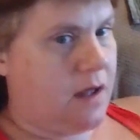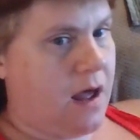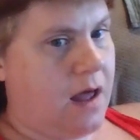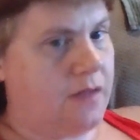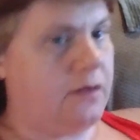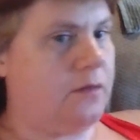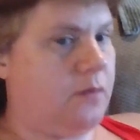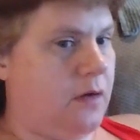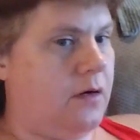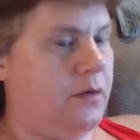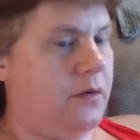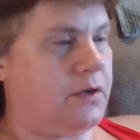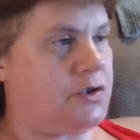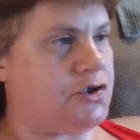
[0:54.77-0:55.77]
on the
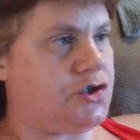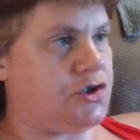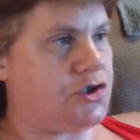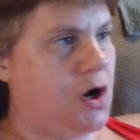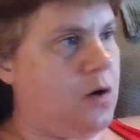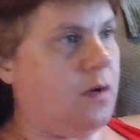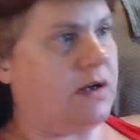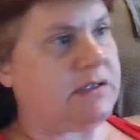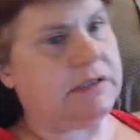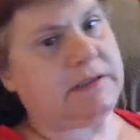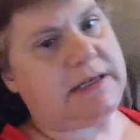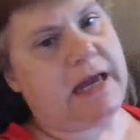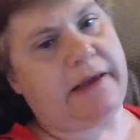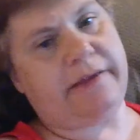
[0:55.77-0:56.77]
road and show us
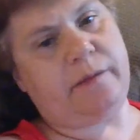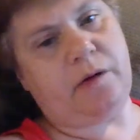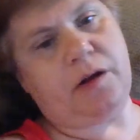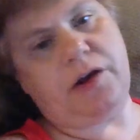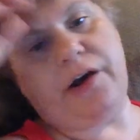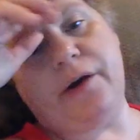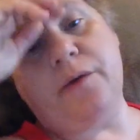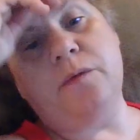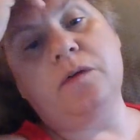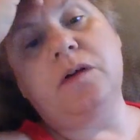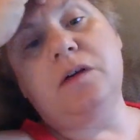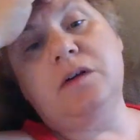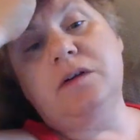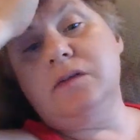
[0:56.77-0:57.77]
exactly where to go.
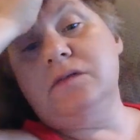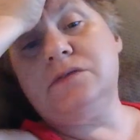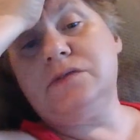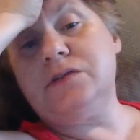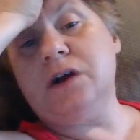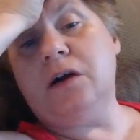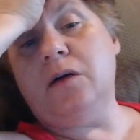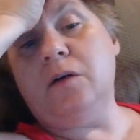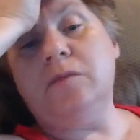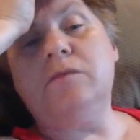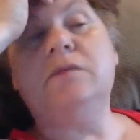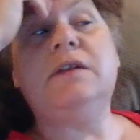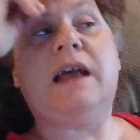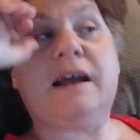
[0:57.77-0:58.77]

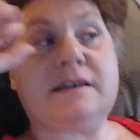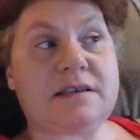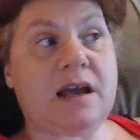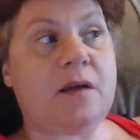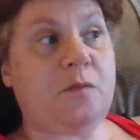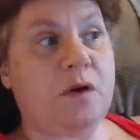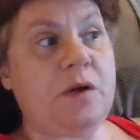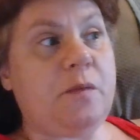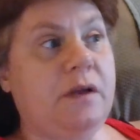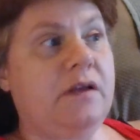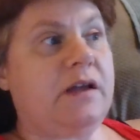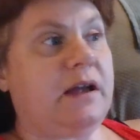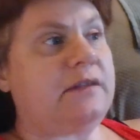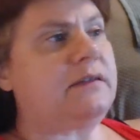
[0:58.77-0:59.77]
So, next time we
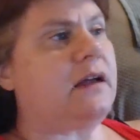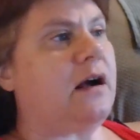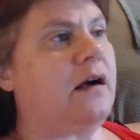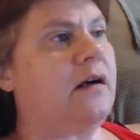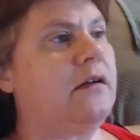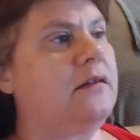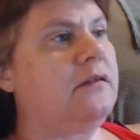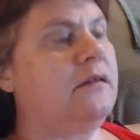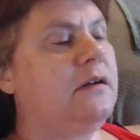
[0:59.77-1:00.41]
will get there.